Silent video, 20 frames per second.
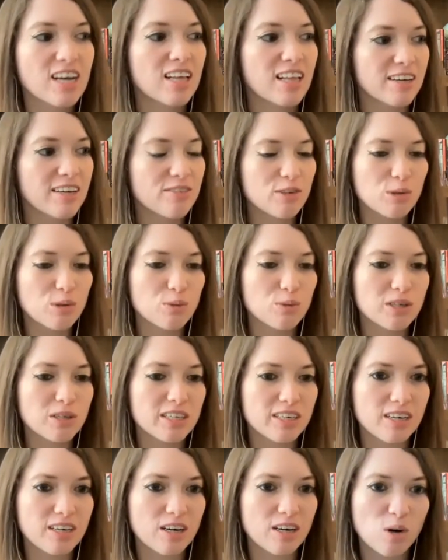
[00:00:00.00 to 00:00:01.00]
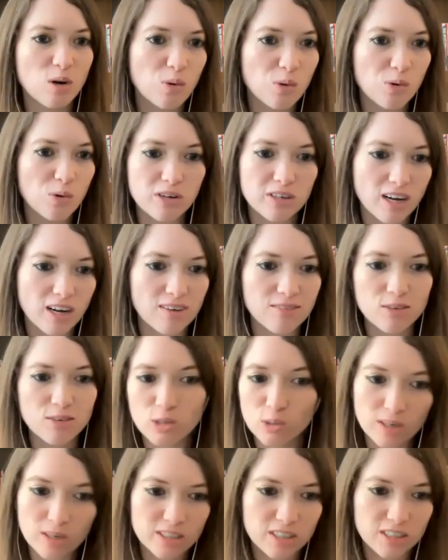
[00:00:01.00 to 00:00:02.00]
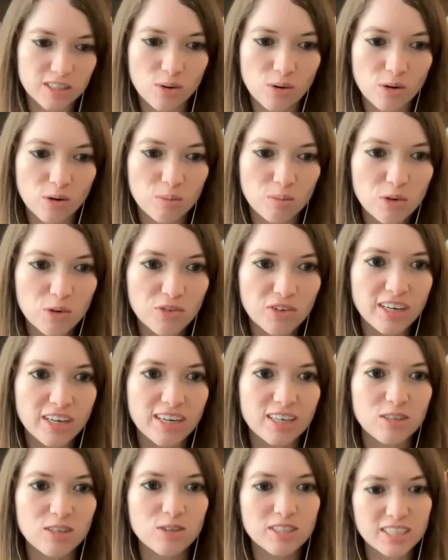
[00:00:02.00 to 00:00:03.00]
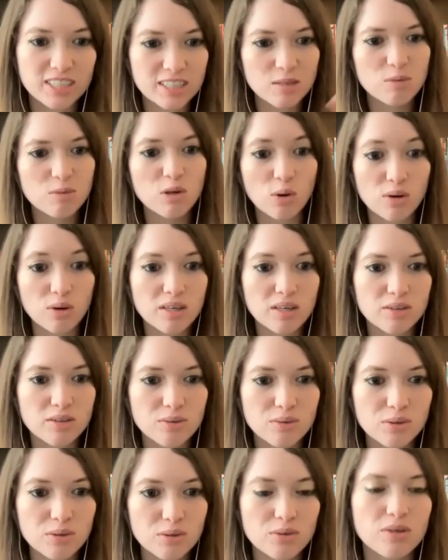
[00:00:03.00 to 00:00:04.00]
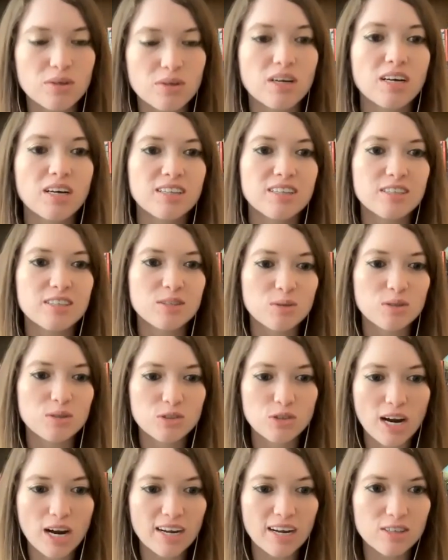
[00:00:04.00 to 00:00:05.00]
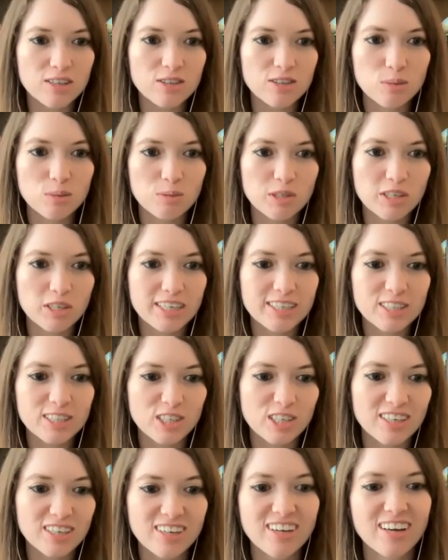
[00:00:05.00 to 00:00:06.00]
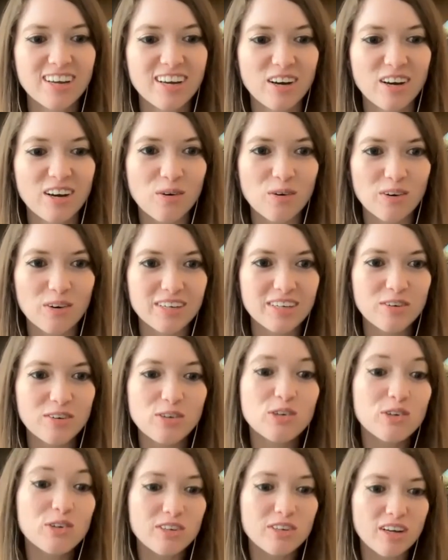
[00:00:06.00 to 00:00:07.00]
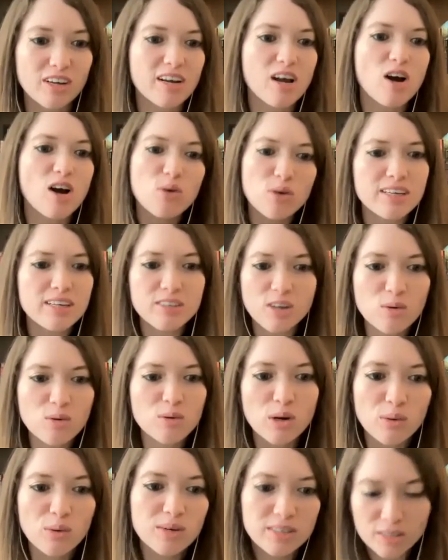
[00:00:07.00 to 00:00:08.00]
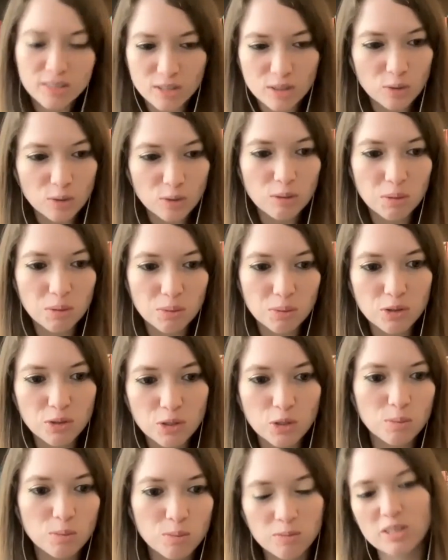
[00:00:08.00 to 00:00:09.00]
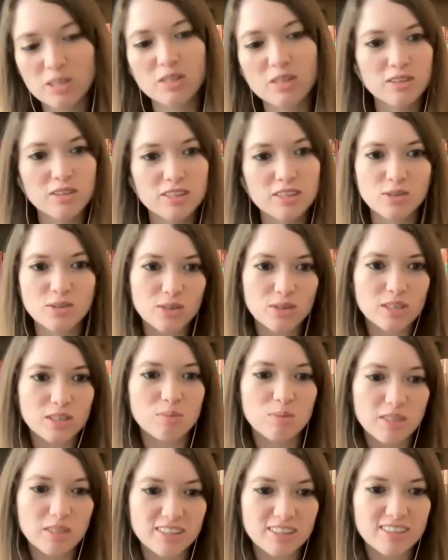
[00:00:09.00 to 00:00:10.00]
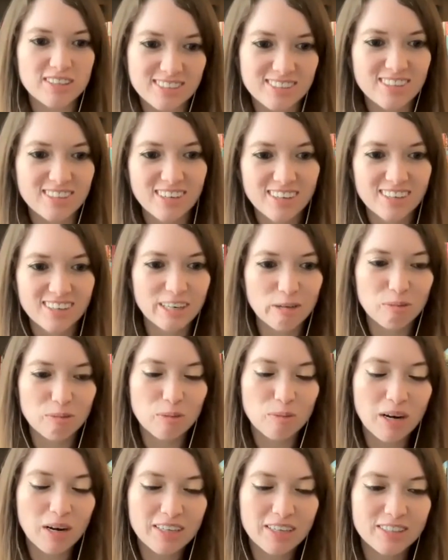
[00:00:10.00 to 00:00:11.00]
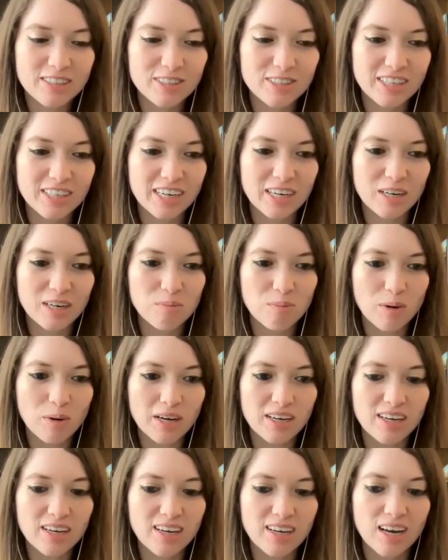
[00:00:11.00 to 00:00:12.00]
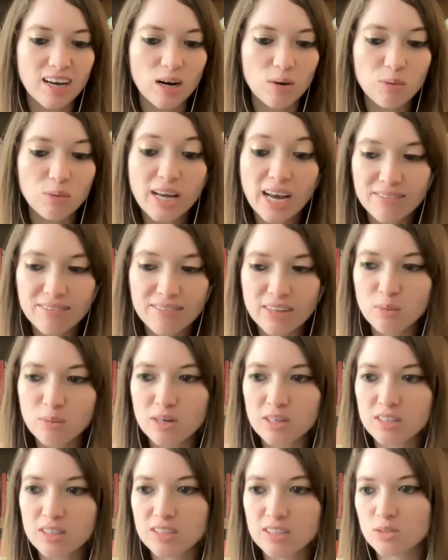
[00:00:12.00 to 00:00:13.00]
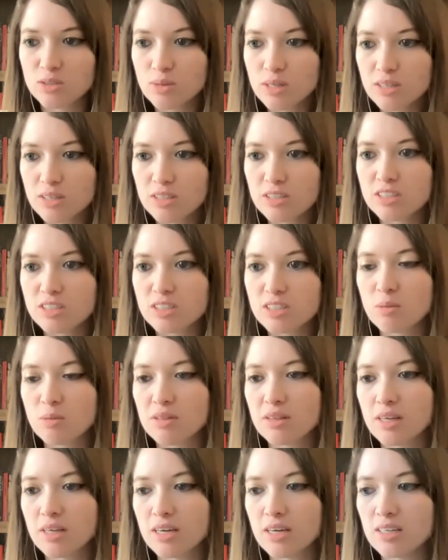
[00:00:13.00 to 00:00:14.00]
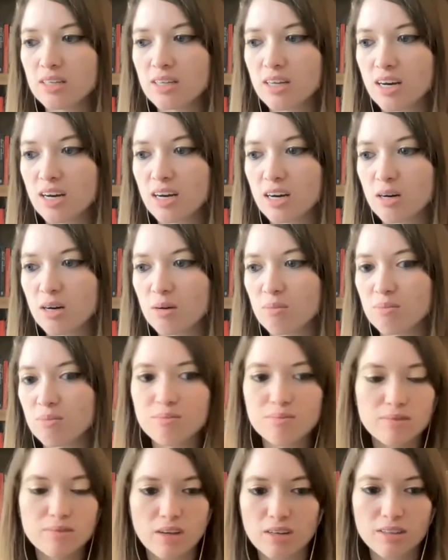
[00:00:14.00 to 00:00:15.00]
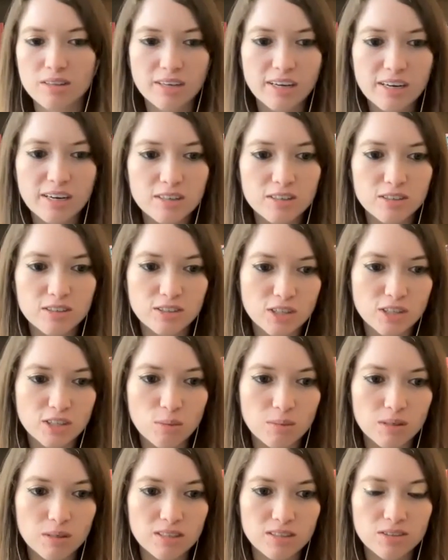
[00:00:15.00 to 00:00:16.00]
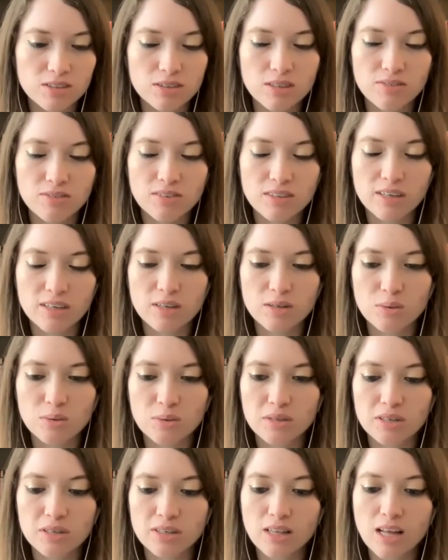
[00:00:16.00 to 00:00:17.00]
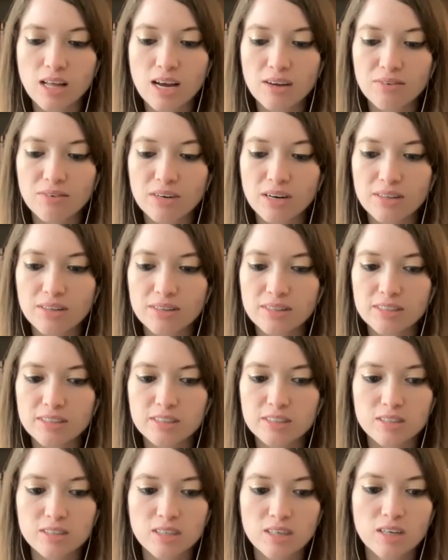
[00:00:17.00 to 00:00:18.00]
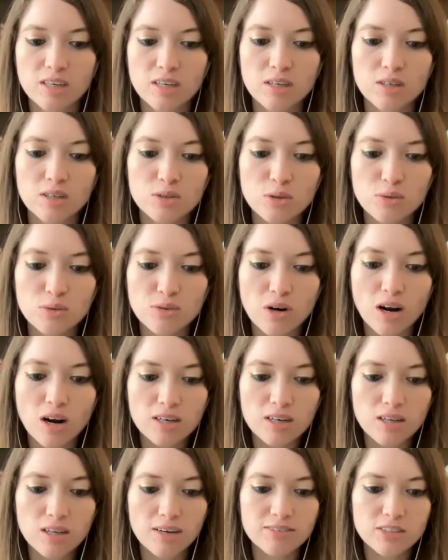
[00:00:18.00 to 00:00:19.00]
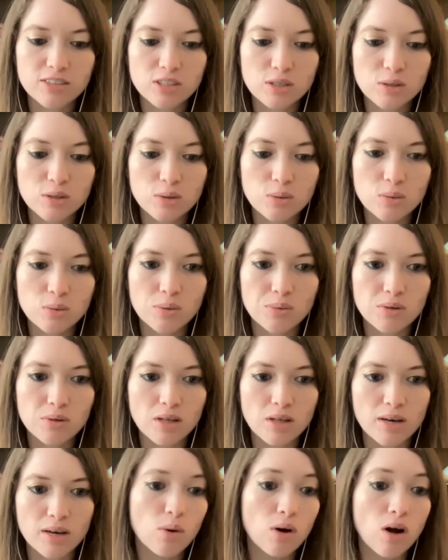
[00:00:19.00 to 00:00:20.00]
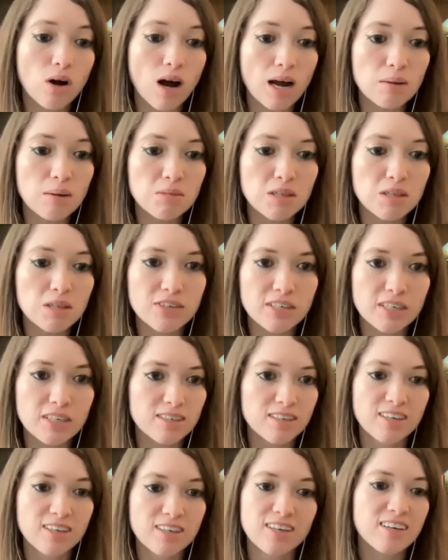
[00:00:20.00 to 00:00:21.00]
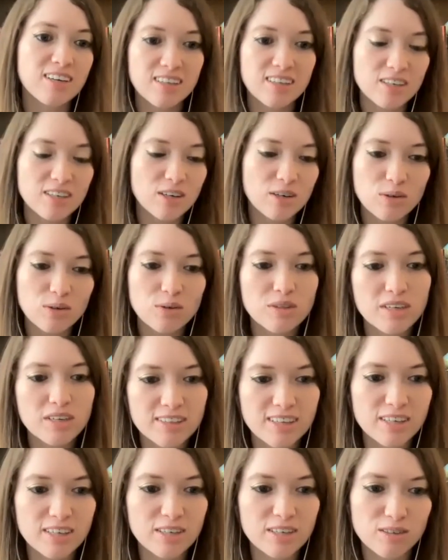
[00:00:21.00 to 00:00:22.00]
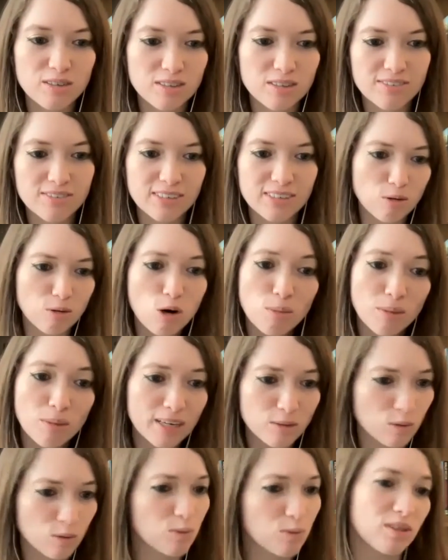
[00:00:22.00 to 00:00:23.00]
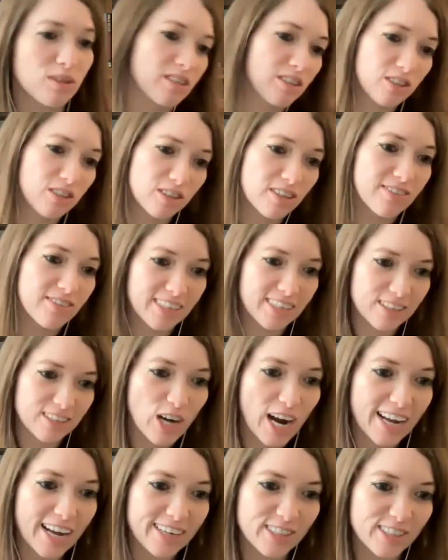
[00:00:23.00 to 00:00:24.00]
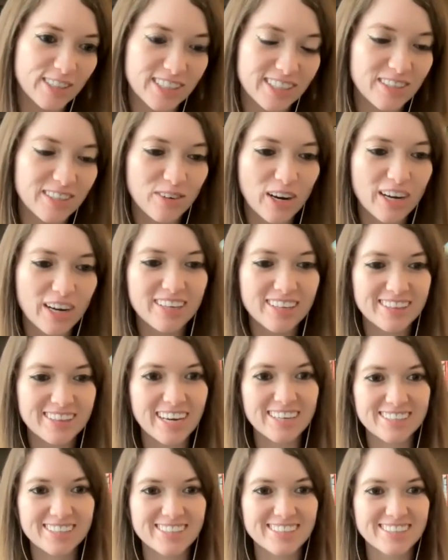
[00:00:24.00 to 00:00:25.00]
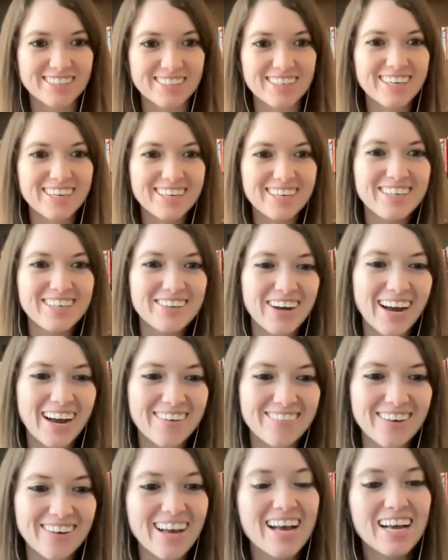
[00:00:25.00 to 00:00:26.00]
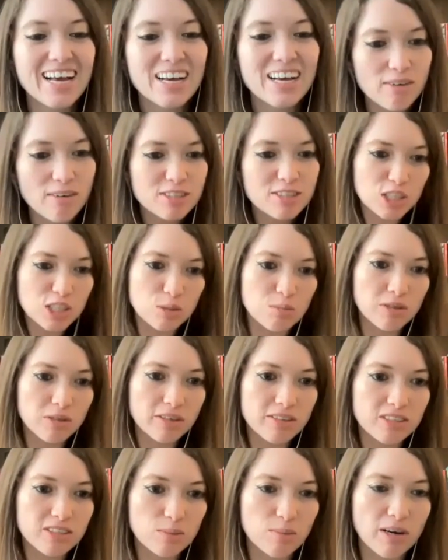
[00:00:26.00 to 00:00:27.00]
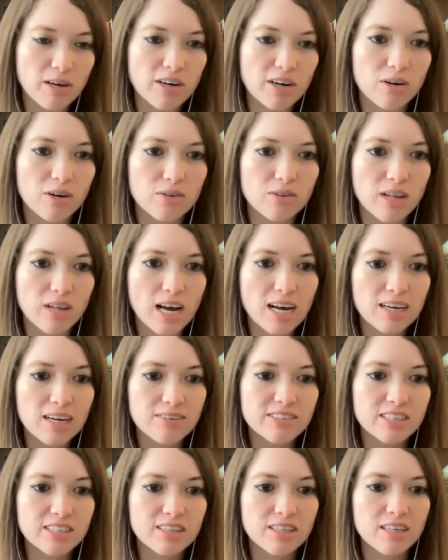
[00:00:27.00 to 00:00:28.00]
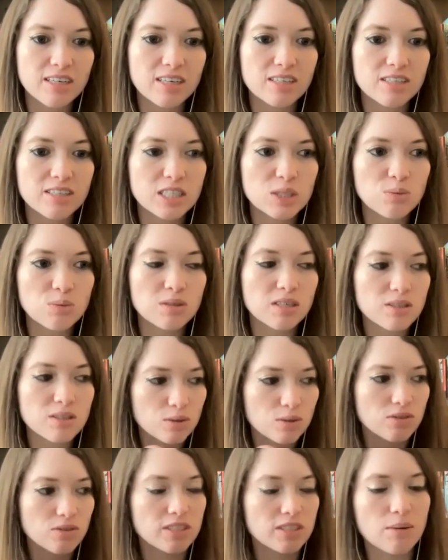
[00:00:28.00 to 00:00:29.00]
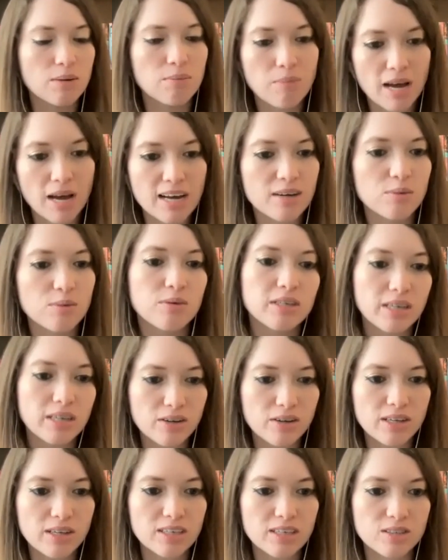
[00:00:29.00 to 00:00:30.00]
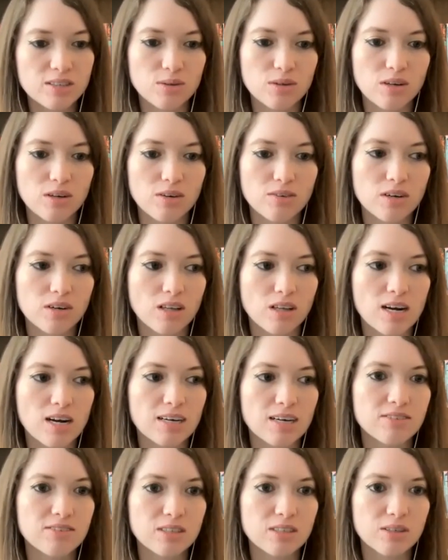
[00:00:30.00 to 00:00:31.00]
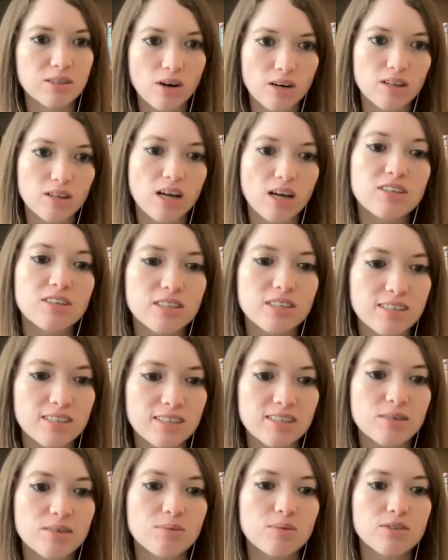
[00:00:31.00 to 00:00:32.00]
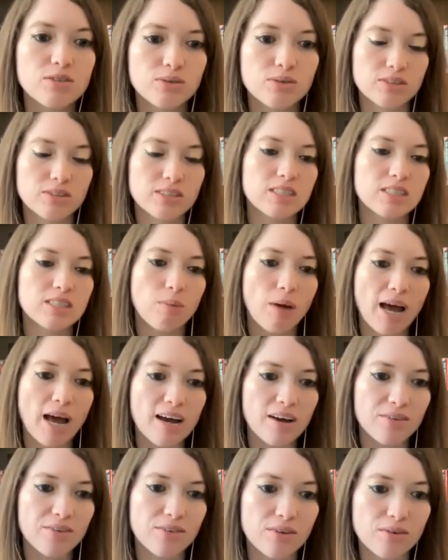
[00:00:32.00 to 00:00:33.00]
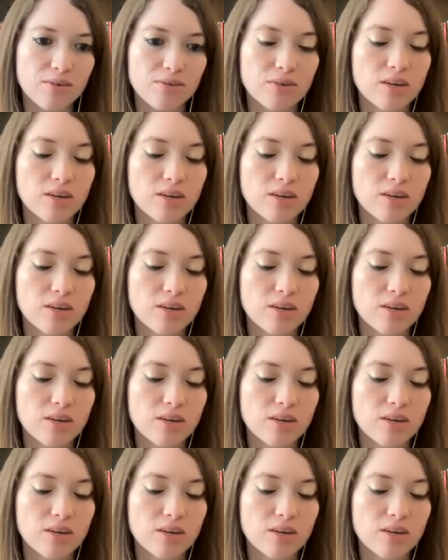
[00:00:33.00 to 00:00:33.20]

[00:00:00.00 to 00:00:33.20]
Like if you're reading a horror novel or you're watching a horror movie and you see them going through this sort of trial and tribulation, or, you're like, oh, don't go into the creepy room. There's going to be this terrible monster there. But we have that awareness as readers, but then the characters don't, because they're living like an ordinary life. And I think that's true for our lives too, where we're like, well, I'm living you think that you're living a romance, but really you're living a tragedy, right? Like that's the we have certain beliefs about our own lives, and then until we sort of step back and we tell that story of our lives like chronologically, then we sort of see the path